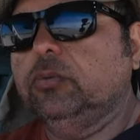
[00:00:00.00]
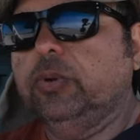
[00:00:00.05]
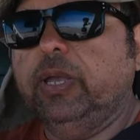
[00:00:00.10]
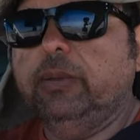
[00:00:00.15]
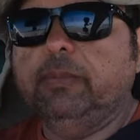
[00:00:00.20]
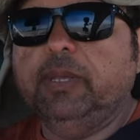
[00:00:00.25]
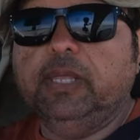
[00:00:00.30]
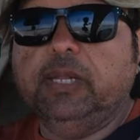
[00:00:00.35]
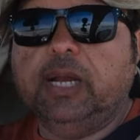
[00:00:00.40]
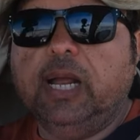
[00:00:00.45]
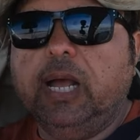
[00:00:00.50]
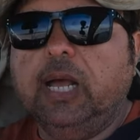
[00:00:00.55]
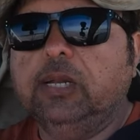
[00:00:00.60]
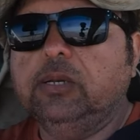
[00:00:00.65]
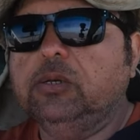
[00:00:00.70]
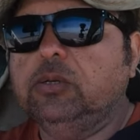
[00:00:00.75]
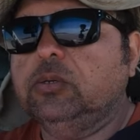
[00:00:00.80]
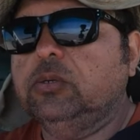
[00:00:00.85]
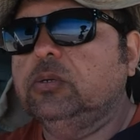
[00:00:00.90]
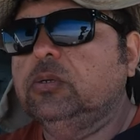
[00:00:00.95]
Rey
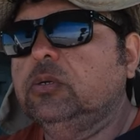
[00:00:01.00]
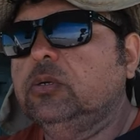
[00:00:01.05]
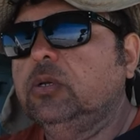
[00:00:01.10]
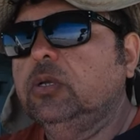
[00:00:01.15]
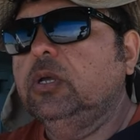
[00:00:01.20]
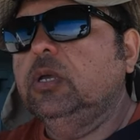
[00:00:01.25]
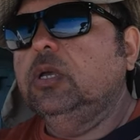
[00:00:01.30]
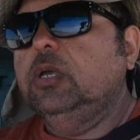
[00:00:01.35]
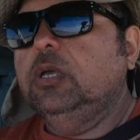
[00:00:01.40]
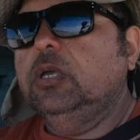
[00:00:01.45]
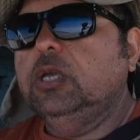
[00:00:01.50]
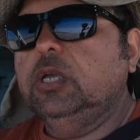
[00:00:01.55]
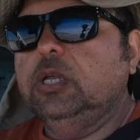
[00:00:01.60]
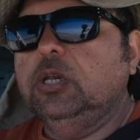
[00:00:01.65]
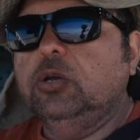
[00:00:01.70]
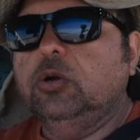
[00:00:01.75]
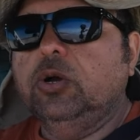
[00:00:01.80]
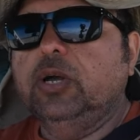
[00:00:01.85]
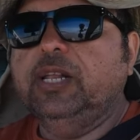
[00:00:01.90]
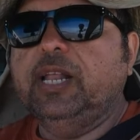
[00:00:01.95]
Medrano, you
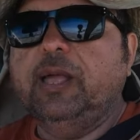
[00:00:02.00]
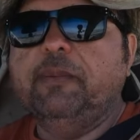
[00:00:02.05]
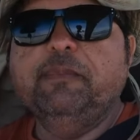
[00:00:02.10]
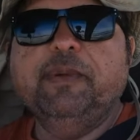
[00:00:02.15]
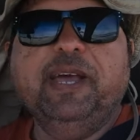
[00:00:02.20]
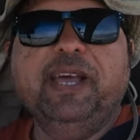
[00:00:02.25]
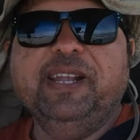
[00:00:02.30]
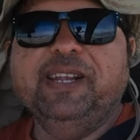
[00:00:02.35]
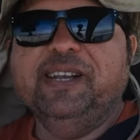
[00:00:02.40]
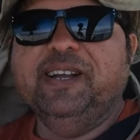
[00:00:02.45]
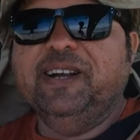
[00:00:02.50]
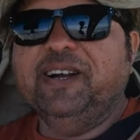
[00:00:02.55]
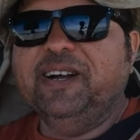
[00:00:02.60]
know, and I met